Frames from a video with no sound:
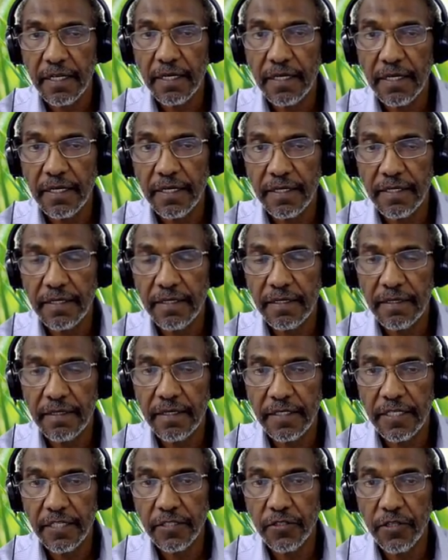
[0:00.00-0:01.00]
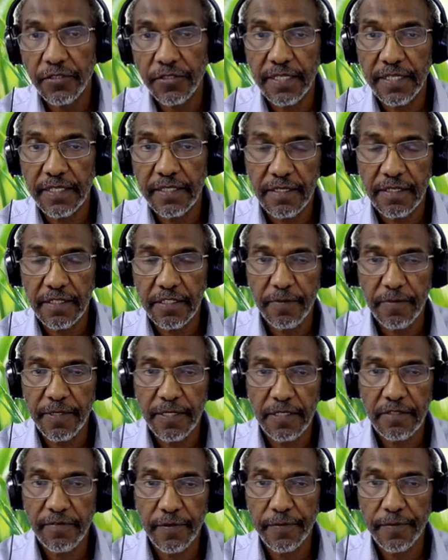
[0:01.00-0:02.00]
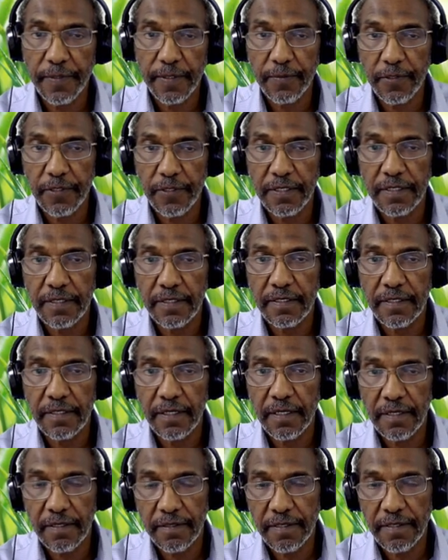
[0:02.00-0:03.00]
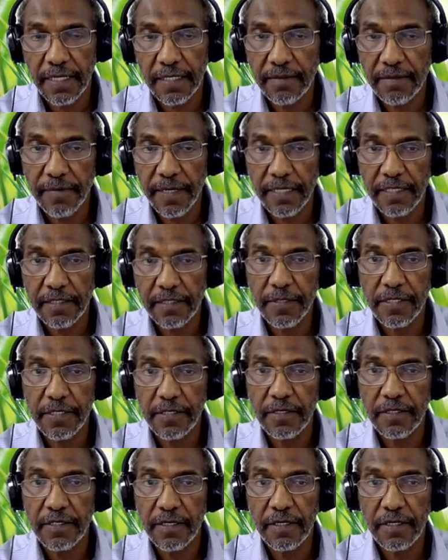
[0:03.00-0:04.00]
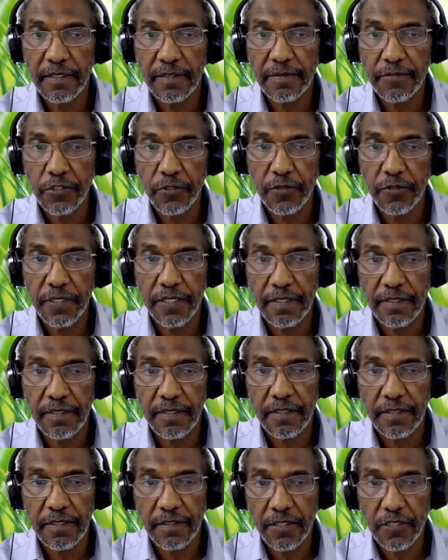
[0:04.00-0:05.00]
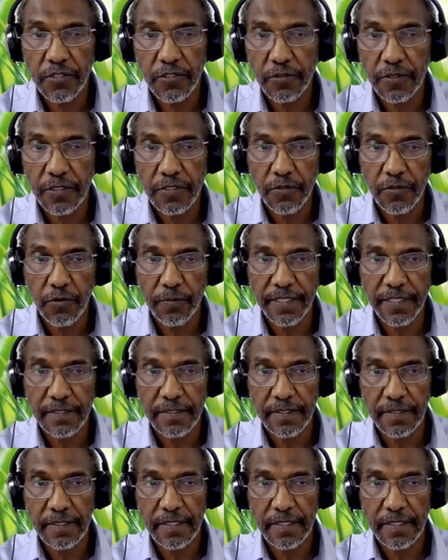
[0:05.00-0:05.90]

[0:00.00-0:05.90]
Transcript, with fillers: uh, did not read their experience favorably. that might be shown in the in the students' comment.